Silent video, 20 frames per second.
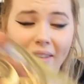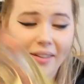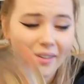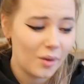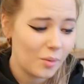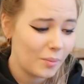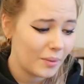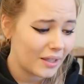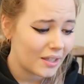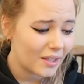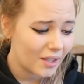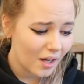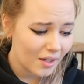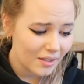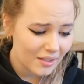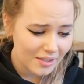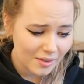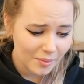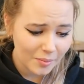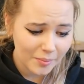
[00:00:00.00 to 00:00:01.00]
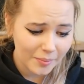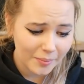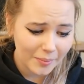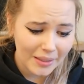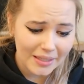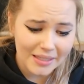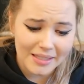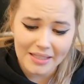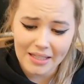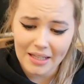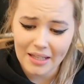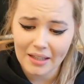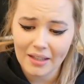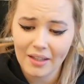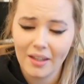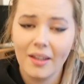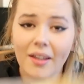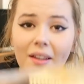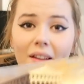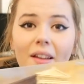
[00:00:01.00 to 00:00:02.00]
Oh my god, it's
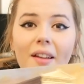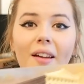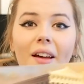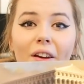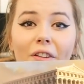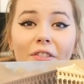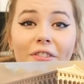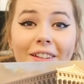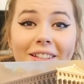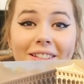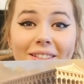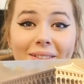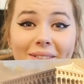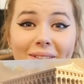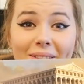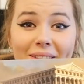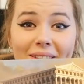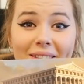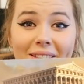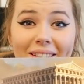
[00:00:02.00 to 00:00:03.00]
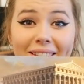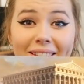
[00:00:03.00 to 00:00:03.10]
amazing. Ephesus.